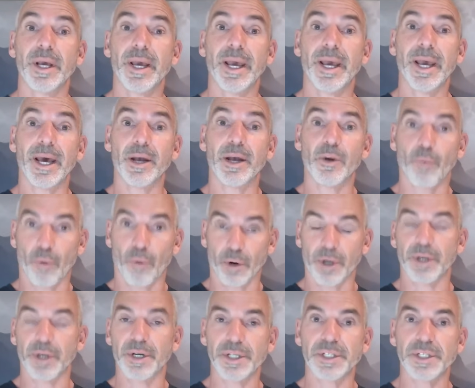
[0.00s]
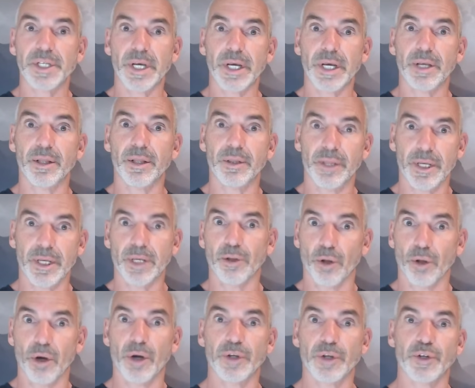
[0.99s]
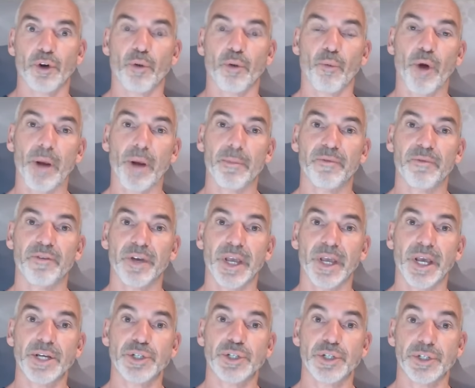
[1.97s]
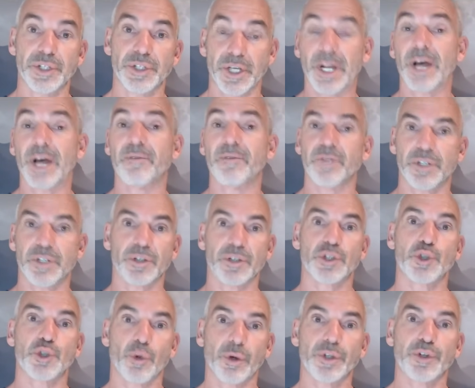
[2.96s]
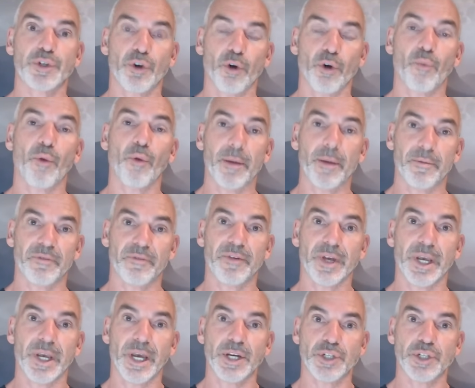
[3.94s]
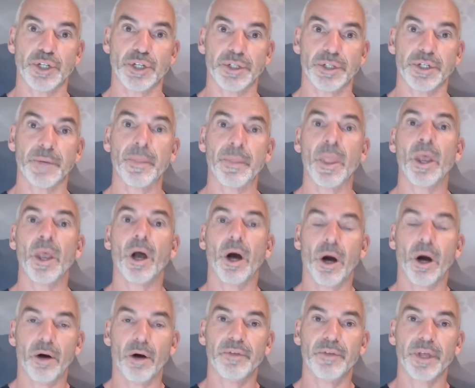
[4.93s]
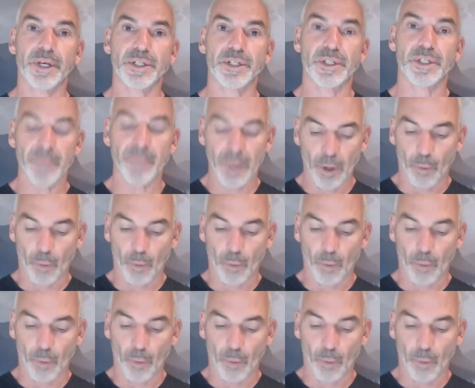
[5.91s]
and we're going to see the long term ramifications and obviously the short term ramifications of this.